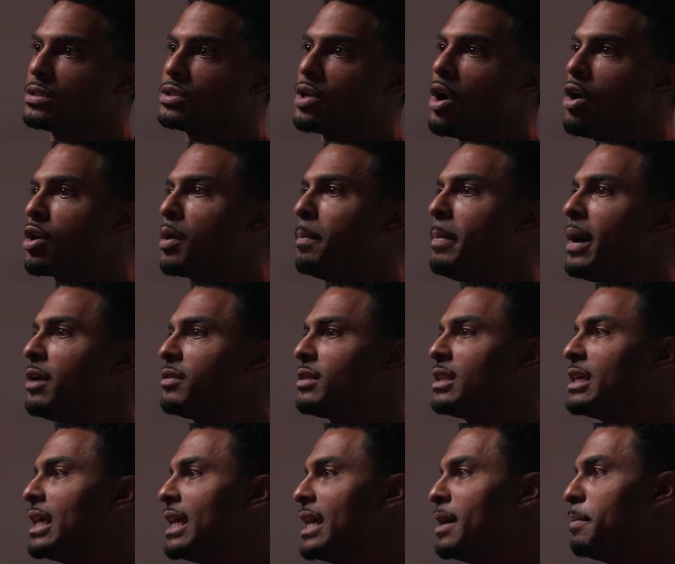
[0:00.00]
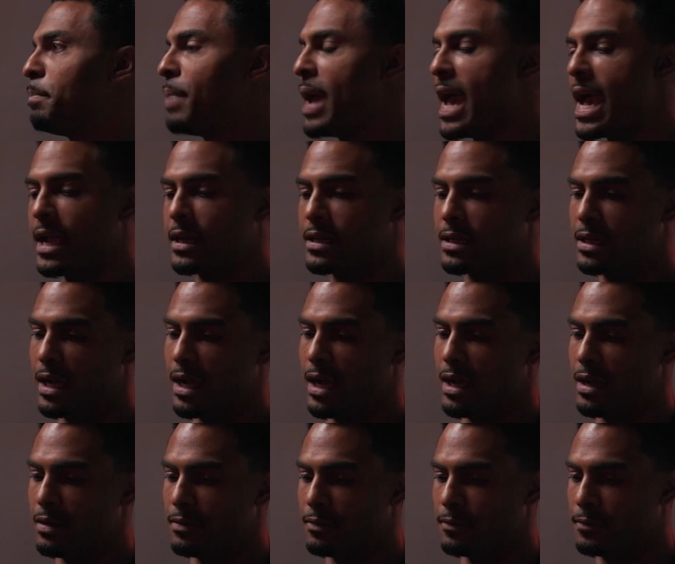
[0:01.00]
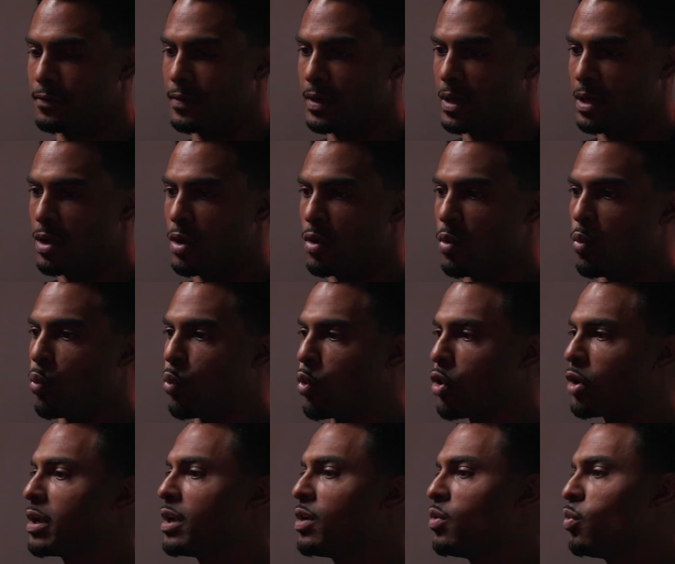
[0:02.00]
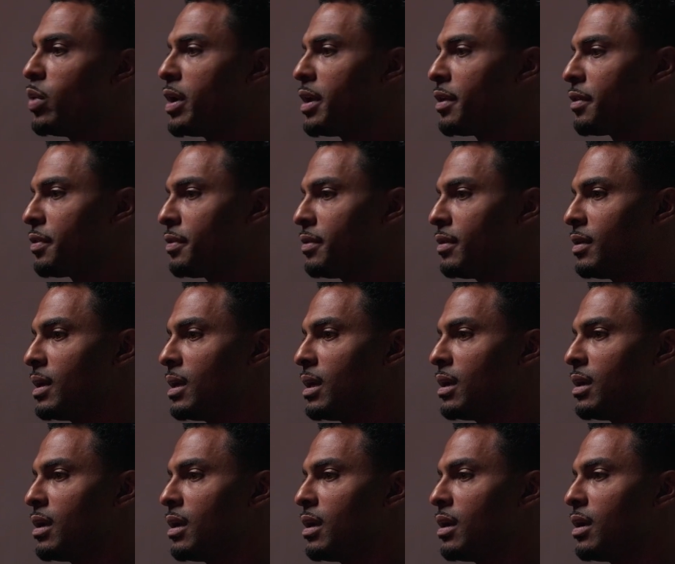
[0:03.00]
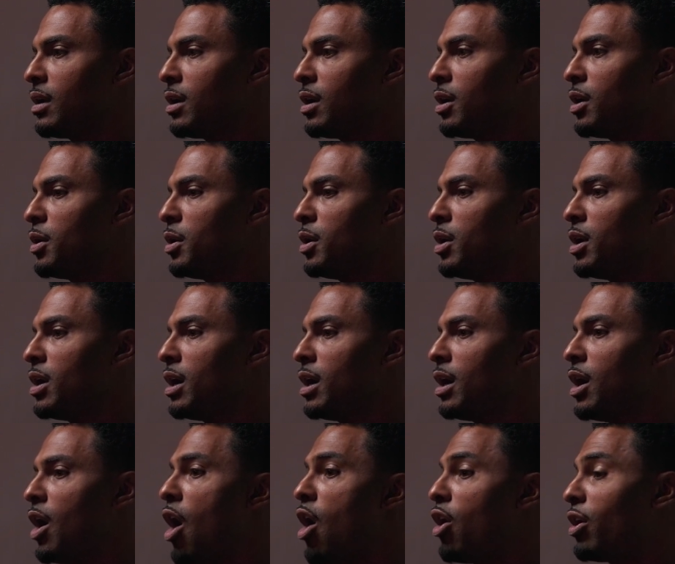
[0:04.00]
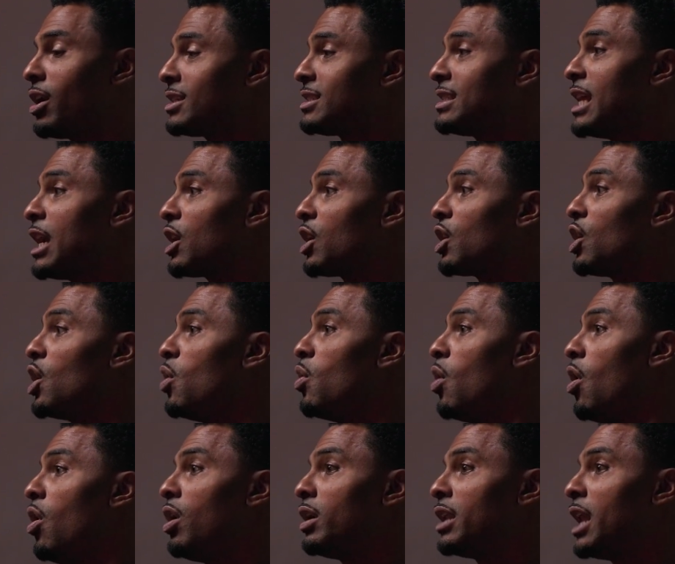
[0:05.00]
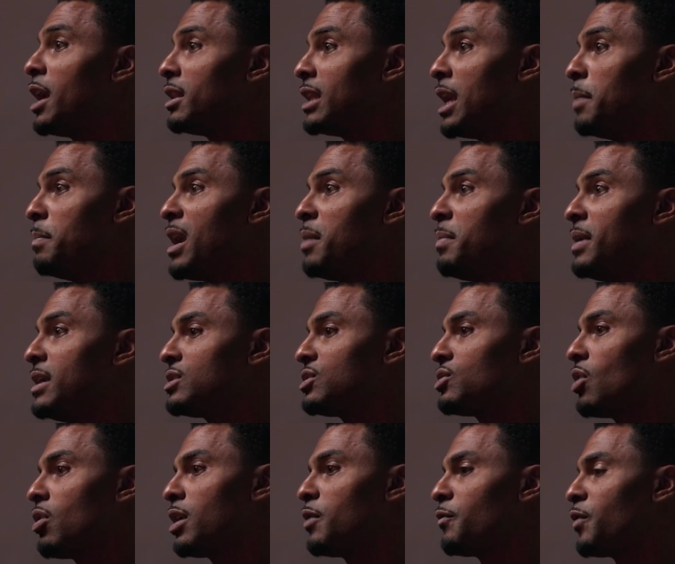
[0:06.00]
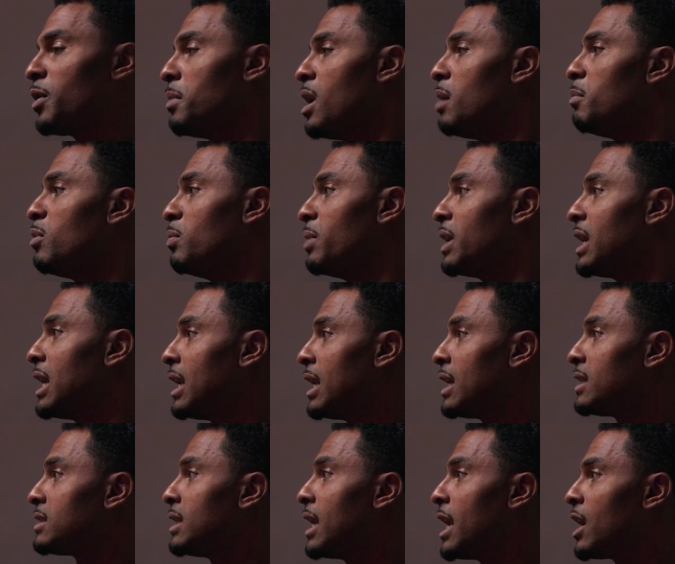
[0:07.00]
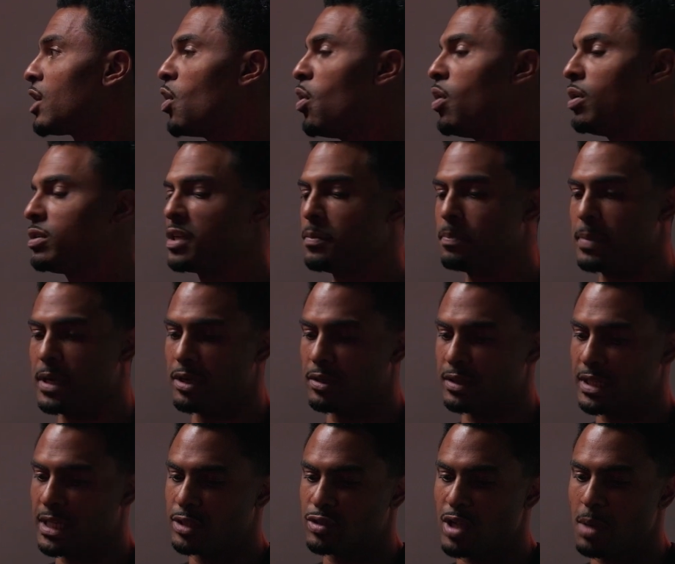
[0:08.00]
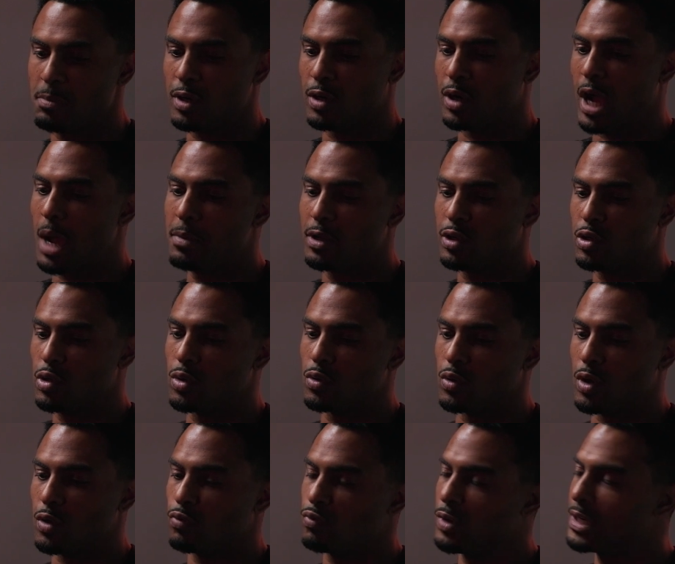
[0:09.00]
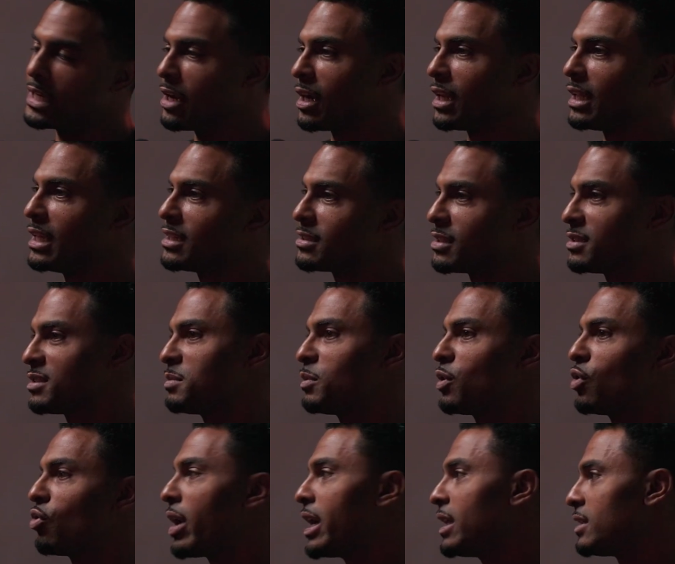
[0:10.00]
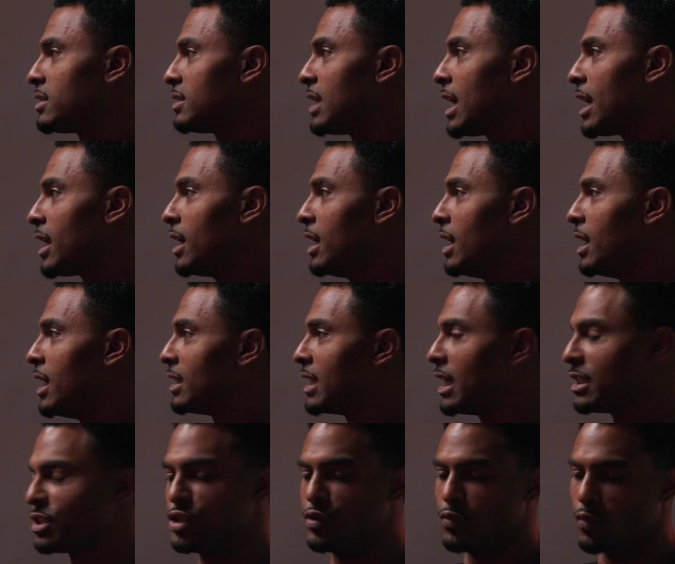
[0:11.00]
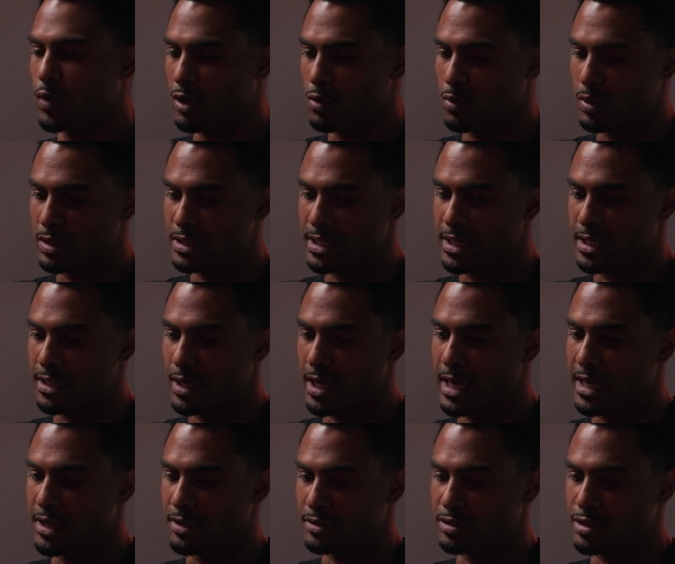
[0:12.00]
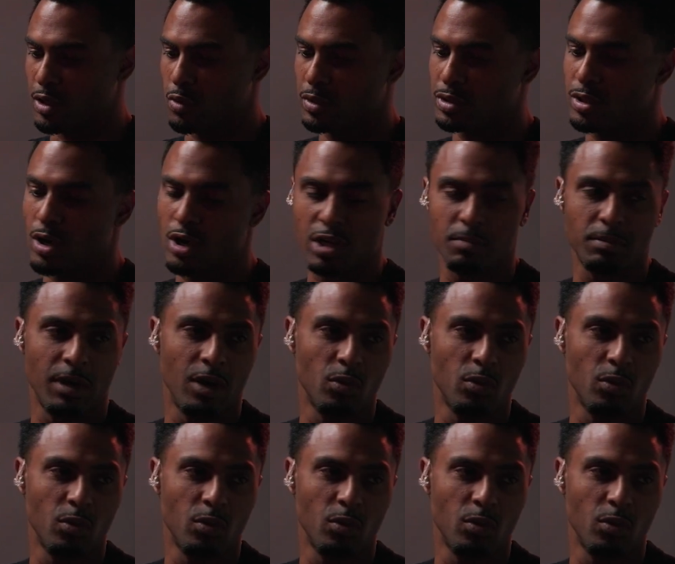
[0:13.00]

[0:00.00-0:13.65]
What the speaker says: talk about the impact of working with artists that go on that may be starting from humble beginnings and they go on to bigger things. So I'm gonna run down a list of some greats that you've worked with here. So we're talking